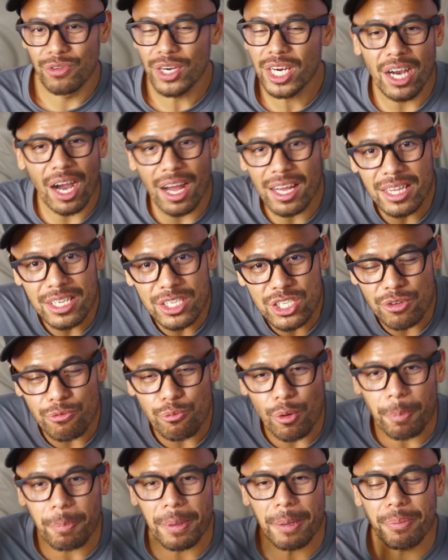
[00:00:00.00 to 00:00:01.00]
Regardless
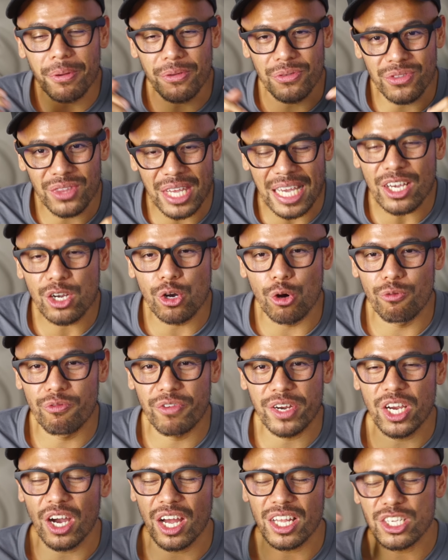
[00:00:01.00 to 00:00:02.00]
of what people think, or
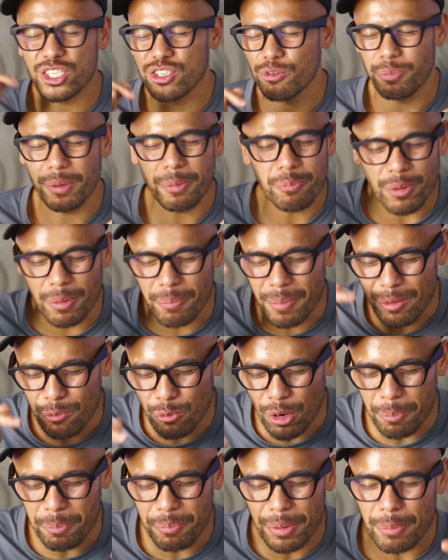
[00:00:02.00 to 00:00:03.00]
regardless of
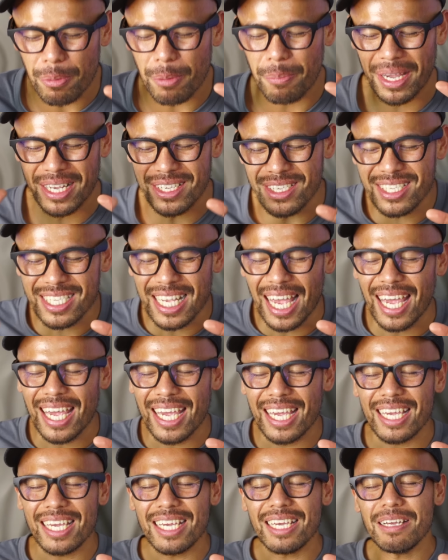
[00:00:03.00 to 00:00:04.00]
what people may
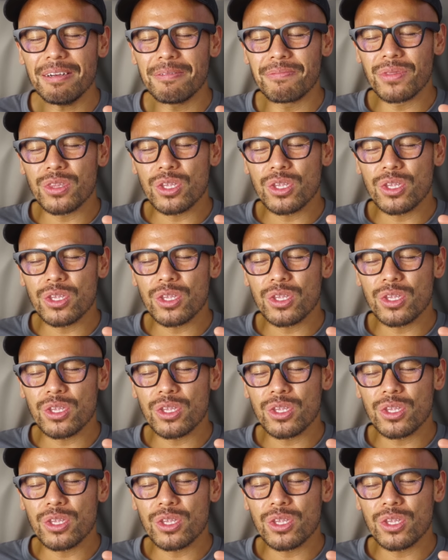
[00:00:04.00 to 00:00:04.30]
say,